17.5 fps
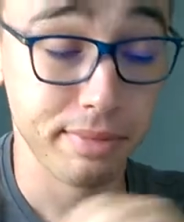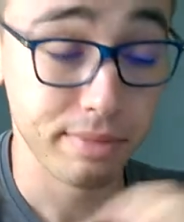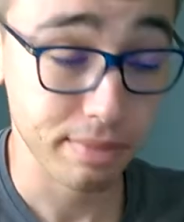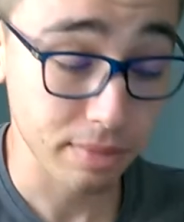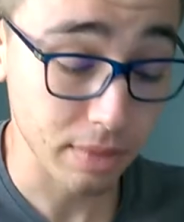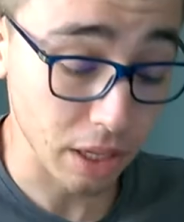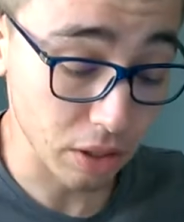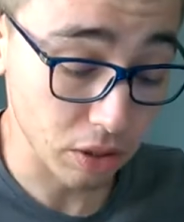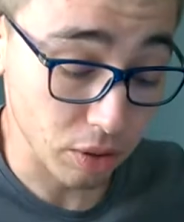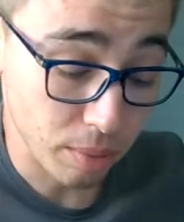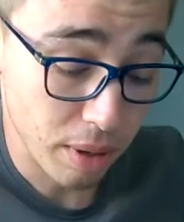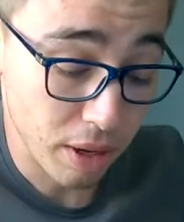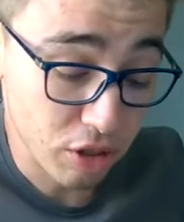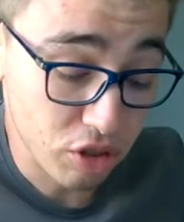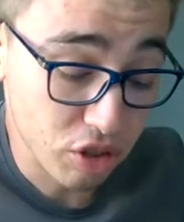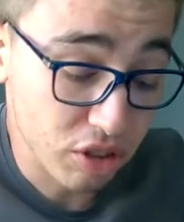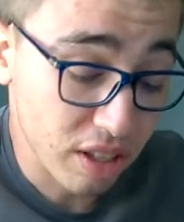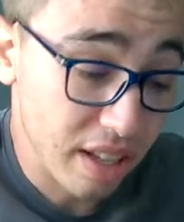Not to
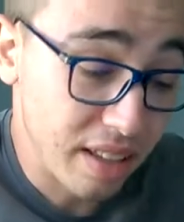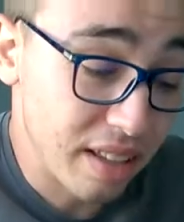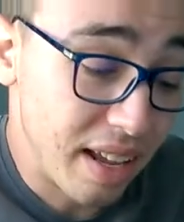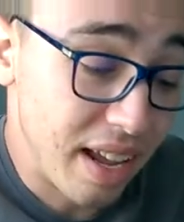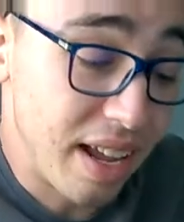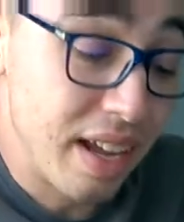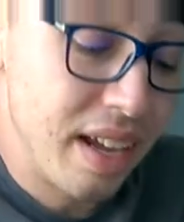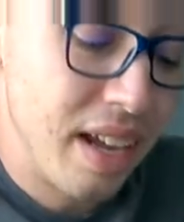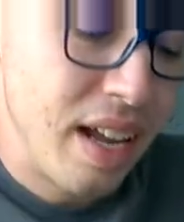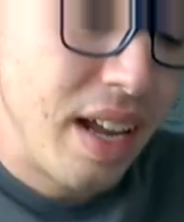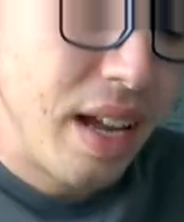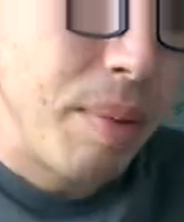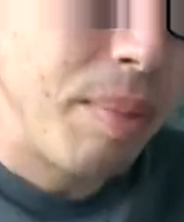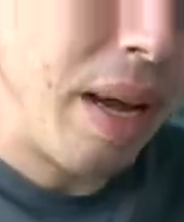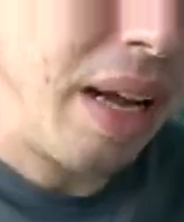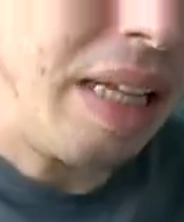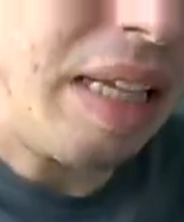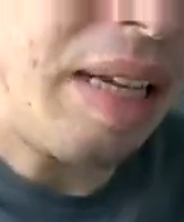mention that they made